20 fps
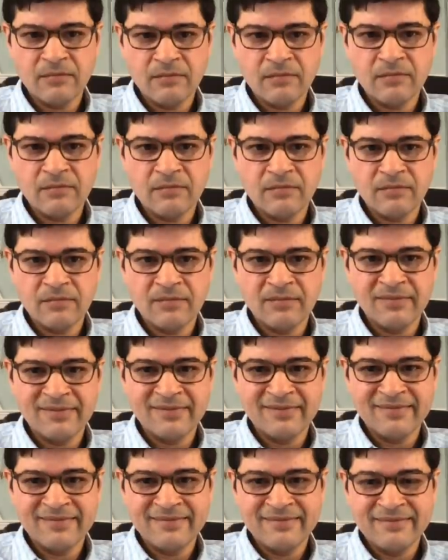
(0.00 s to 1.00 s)

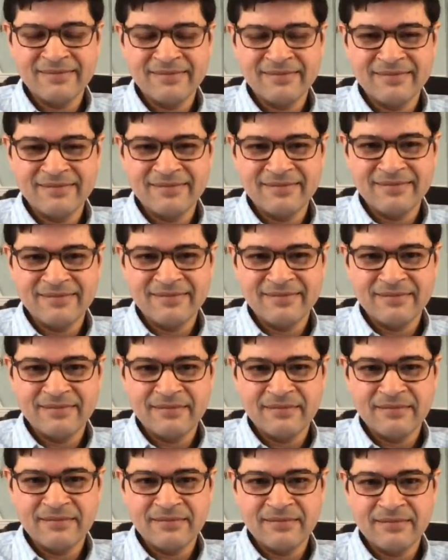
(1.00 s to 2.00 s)

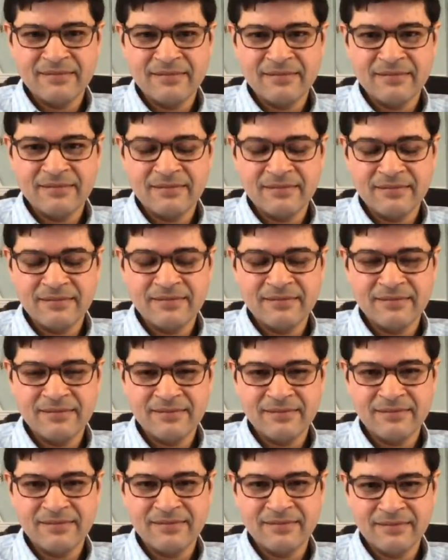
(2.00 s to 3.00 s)

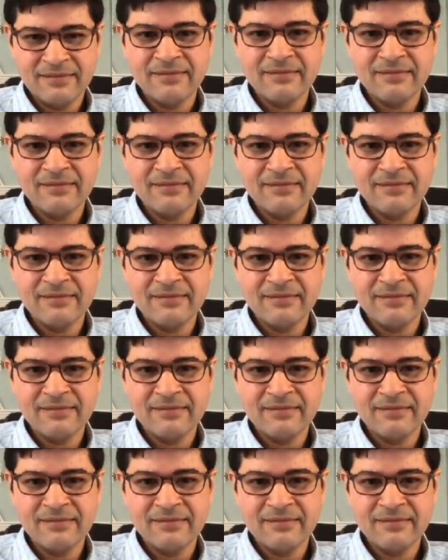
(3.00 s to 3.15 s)
This person isn't speaking.